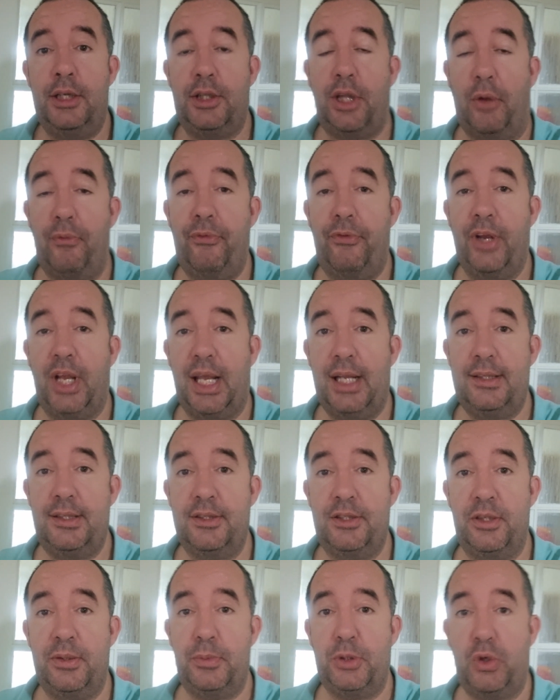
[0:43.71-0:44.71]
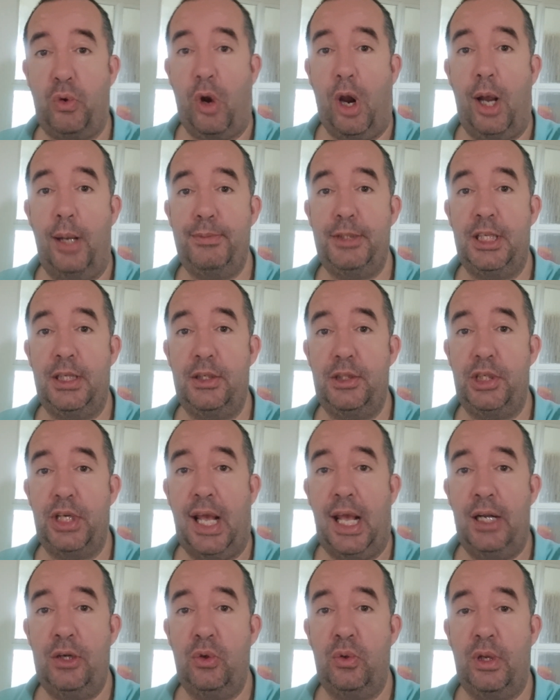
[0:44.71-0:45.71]
Don't forget to subscribe to the
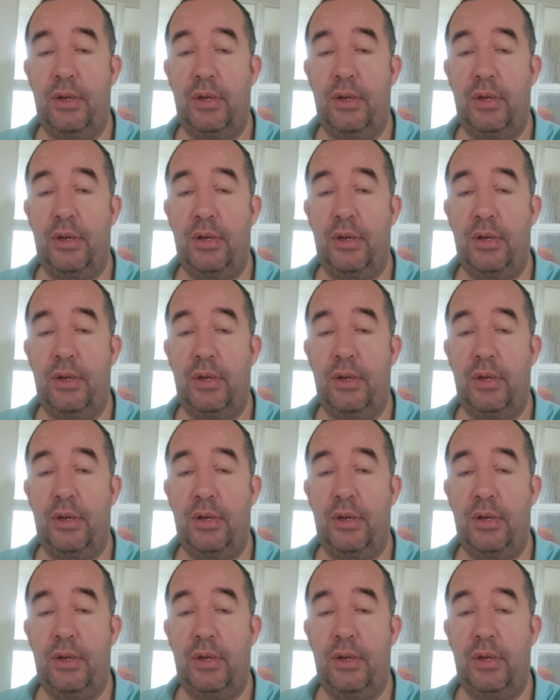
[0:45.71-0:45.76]
channel,